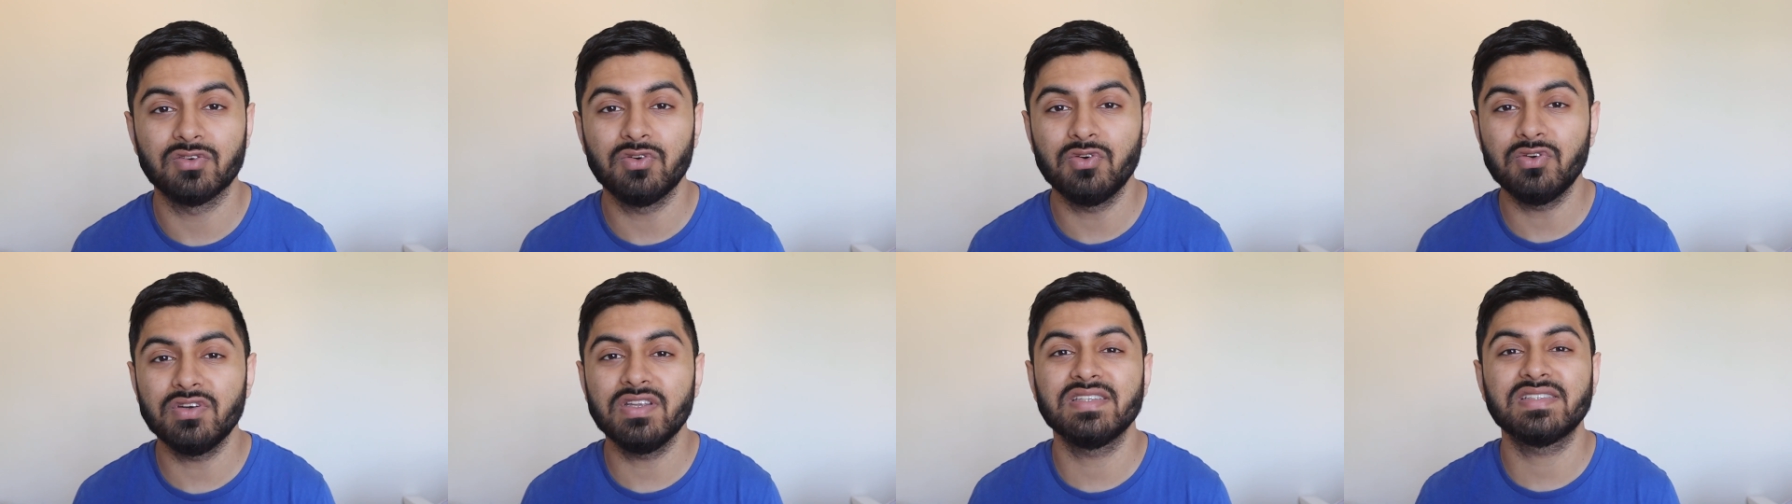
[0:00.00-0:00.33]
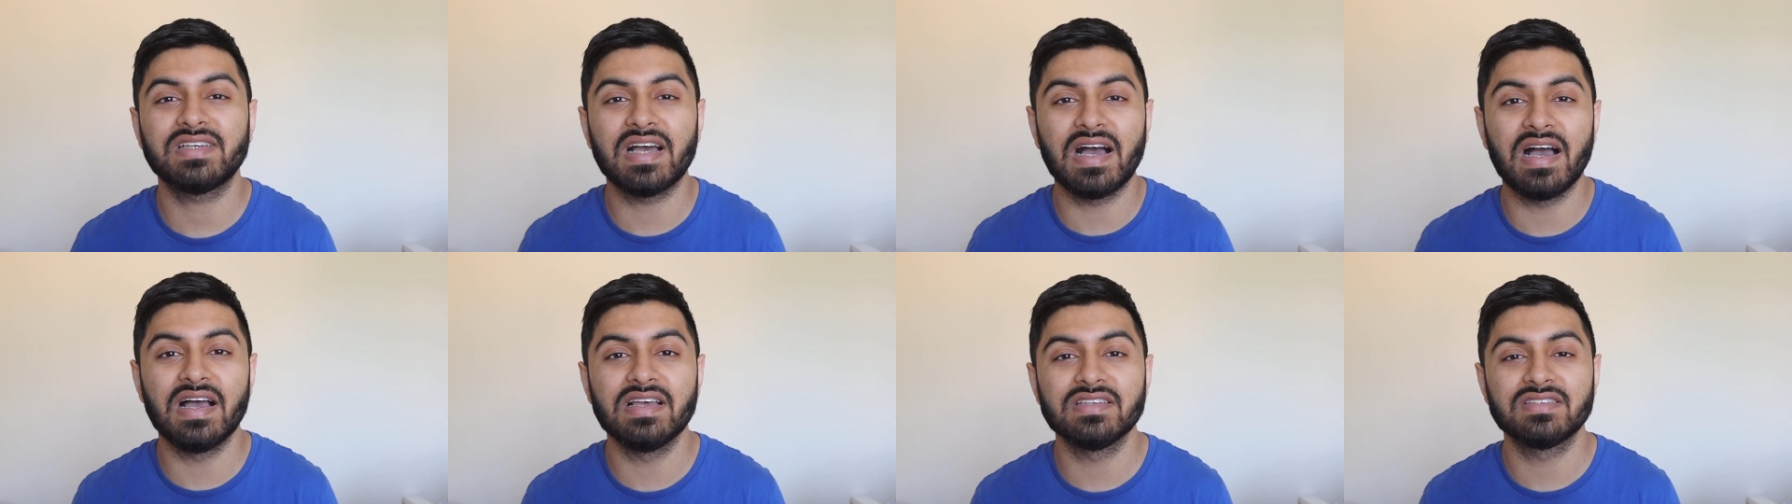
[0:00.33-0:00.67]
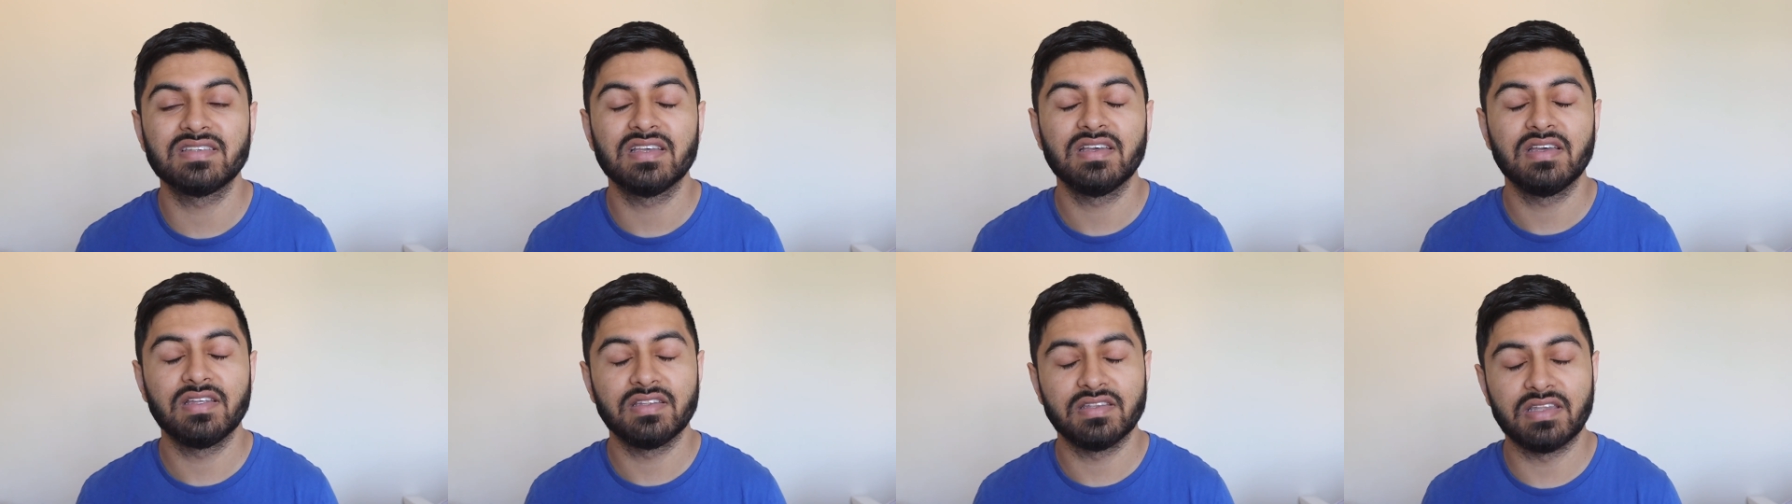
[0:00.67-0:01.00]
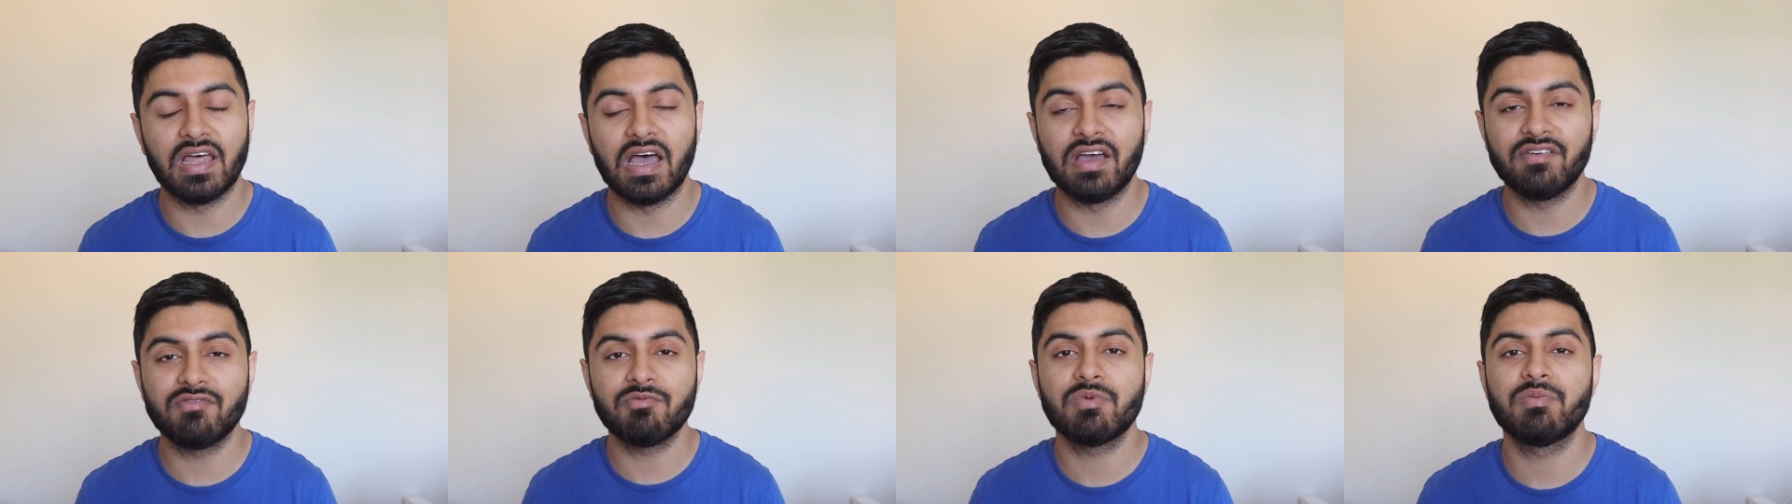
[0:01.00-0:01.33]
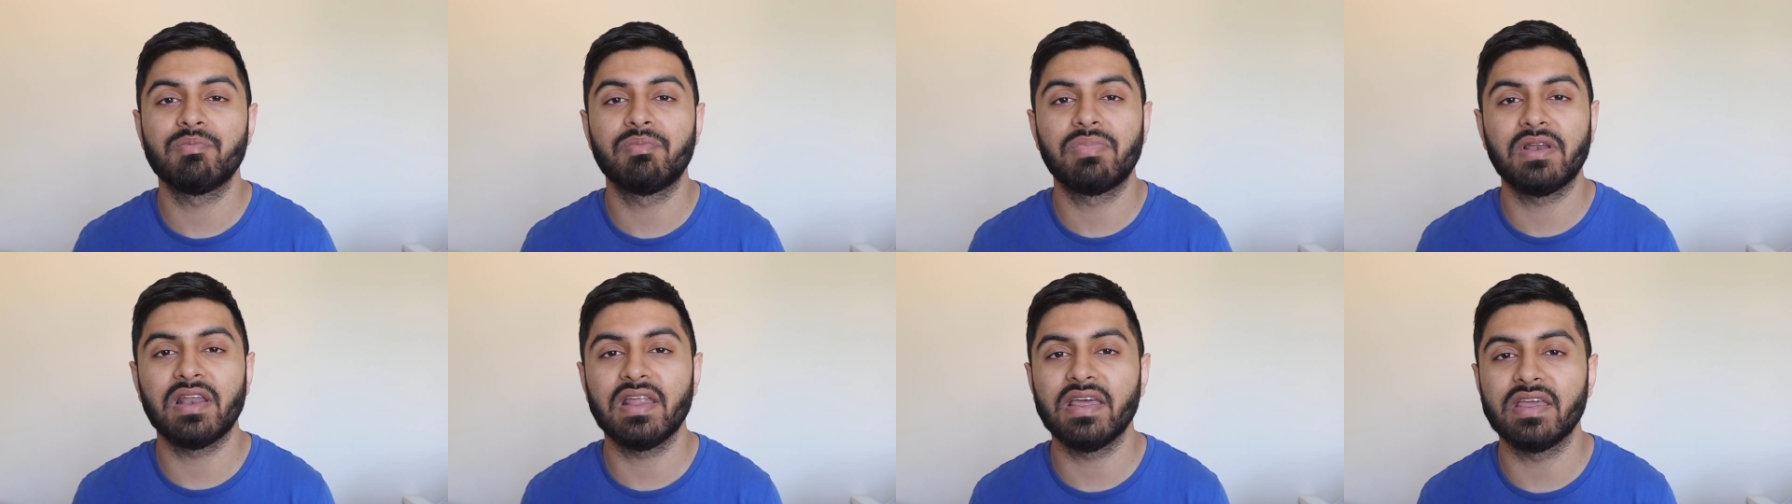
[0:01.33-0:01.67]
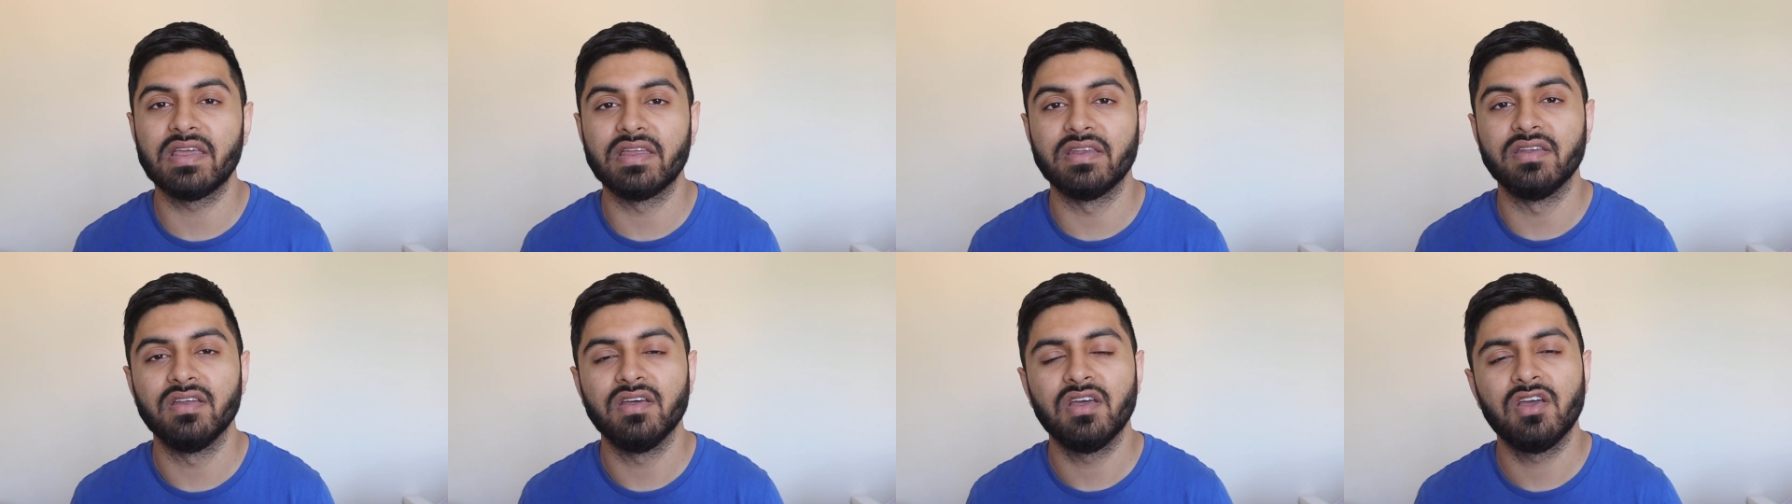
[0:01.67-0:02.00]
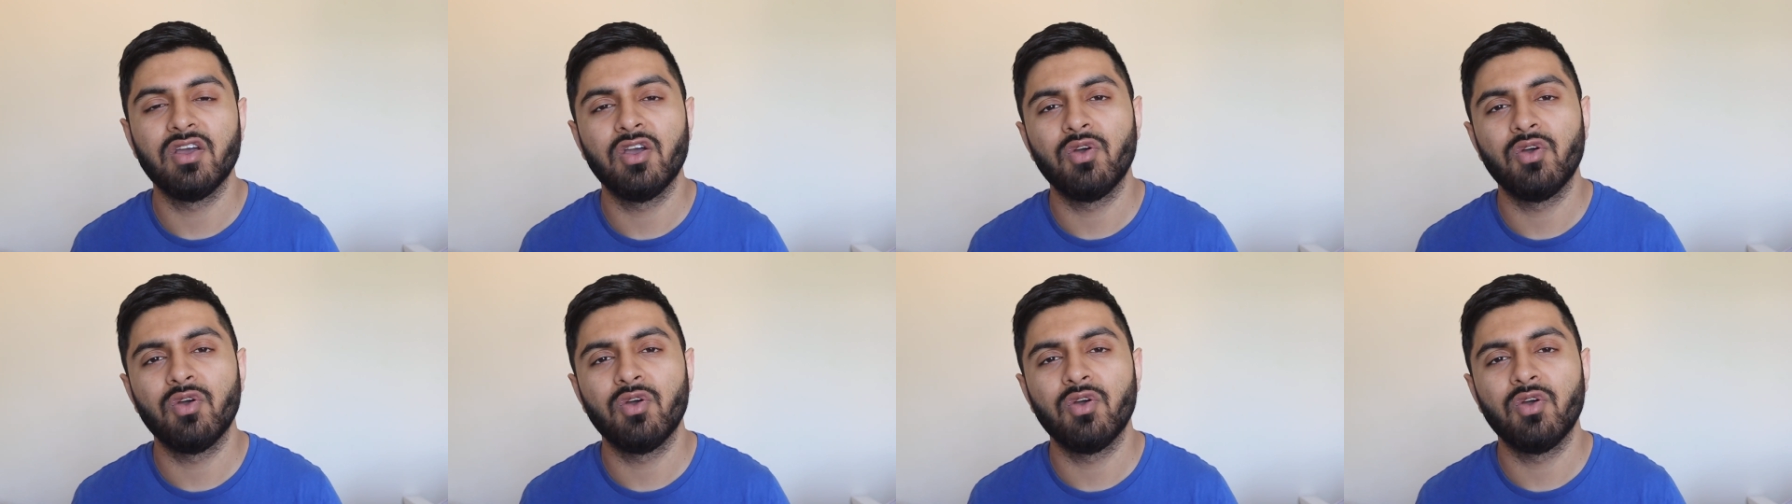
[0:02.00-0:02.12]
All these guys that haven't been playing,